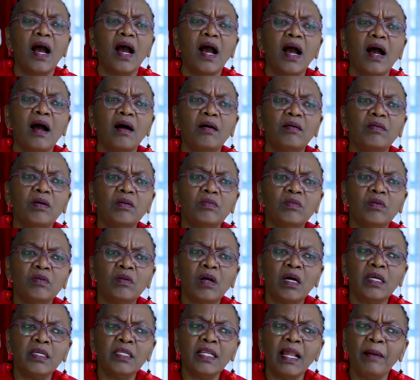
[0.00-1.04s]

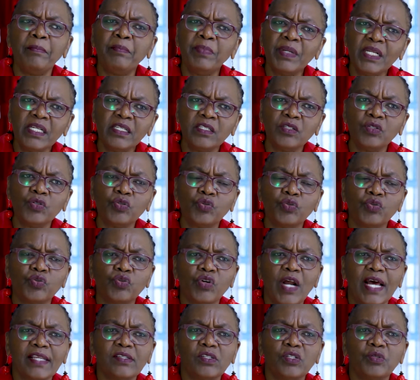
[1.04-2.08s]
inability to
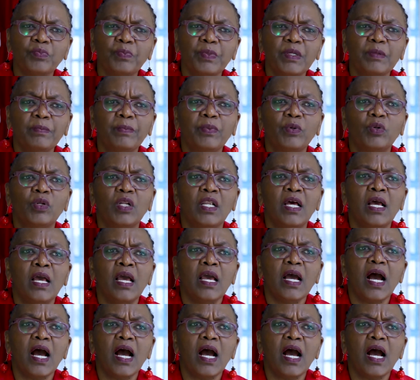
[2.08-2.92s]
trust people,